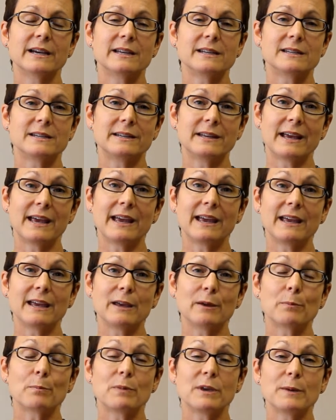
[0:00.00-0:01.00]

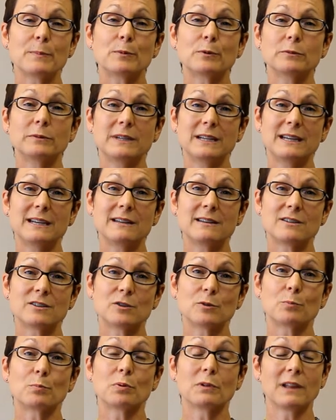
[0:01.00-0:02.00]
Today, people need
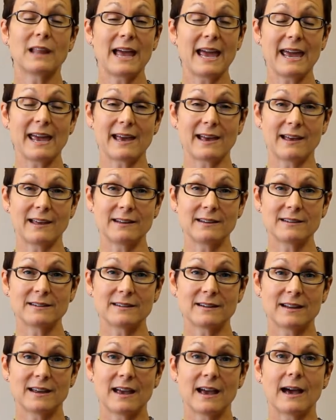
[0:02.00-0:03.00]
to plan
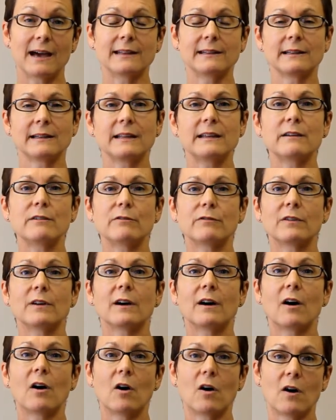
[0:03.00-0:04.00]
and live
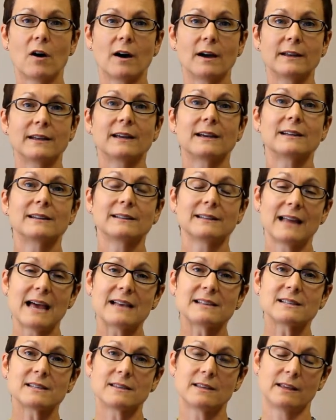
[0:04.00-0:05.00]
on
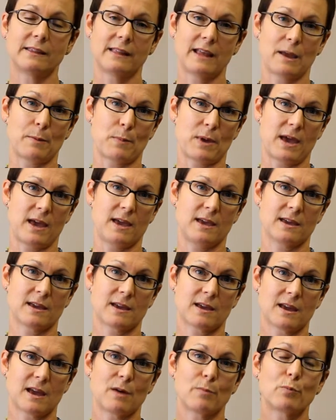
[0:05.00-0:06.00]
less than they make
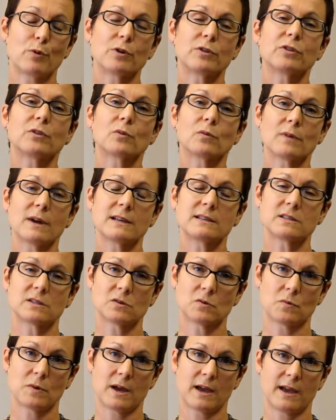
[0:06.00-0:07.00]
and put the rest
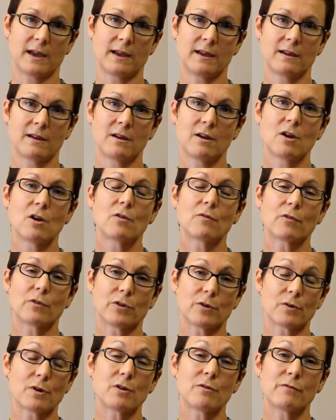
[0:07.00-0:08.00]
away for
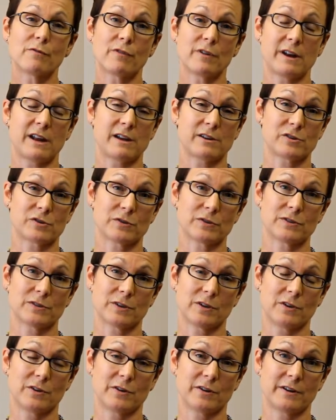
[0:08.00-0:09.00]
their own financial
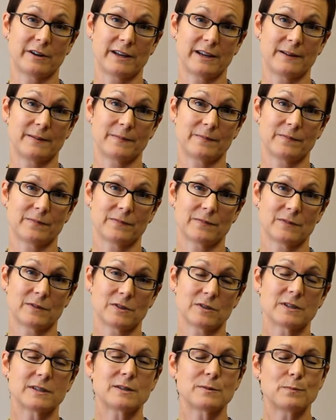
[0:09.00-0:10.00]
security.
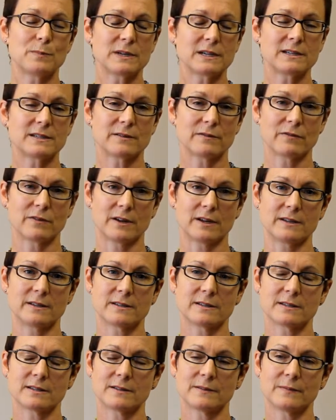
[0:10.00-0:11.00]
So it's a big
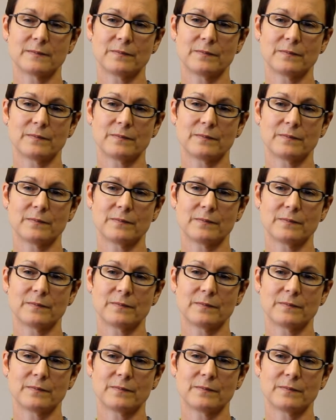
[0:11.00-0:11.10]
difference.